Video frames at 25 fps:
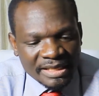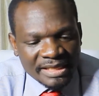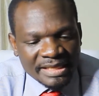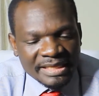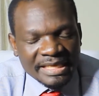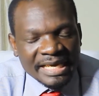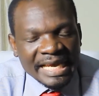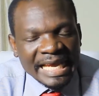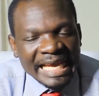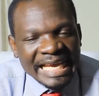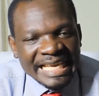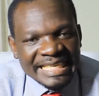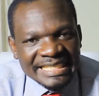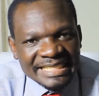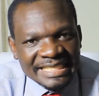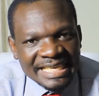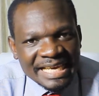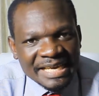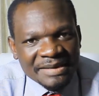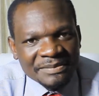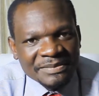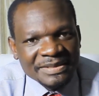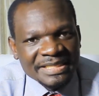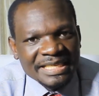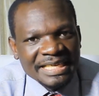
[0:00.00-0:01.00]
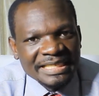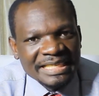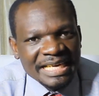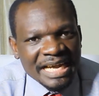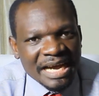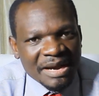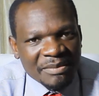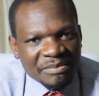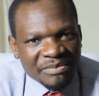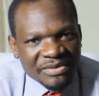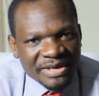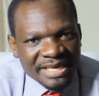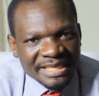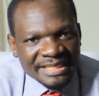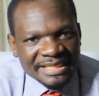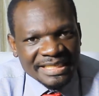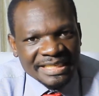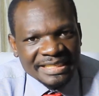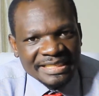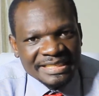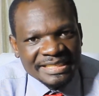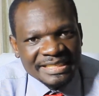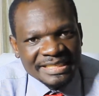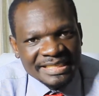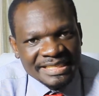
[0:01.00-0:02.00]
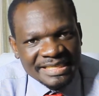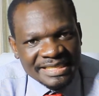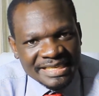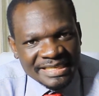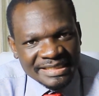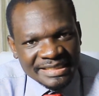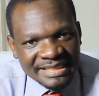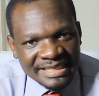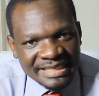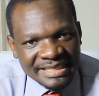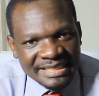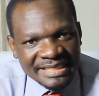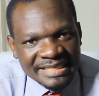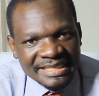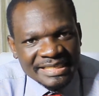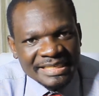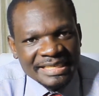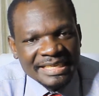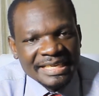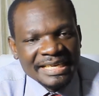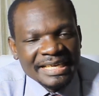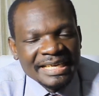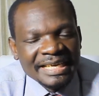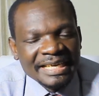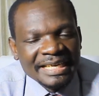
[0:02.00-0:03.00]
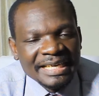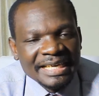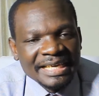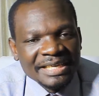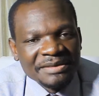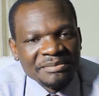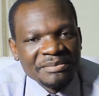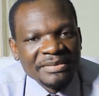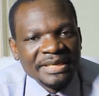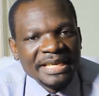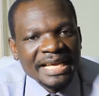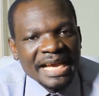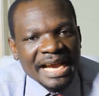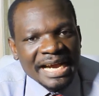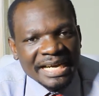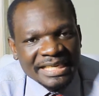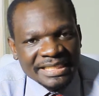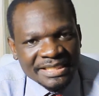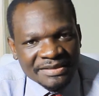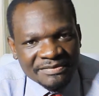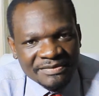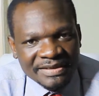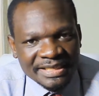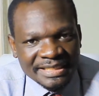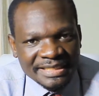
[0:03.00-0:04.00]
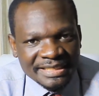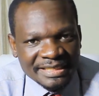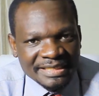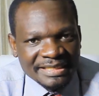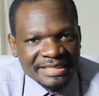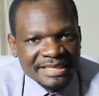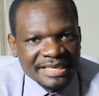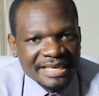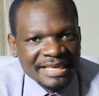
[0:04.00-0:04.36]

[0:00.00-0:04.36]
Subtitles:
the enzymes that are present in the seed can be activated.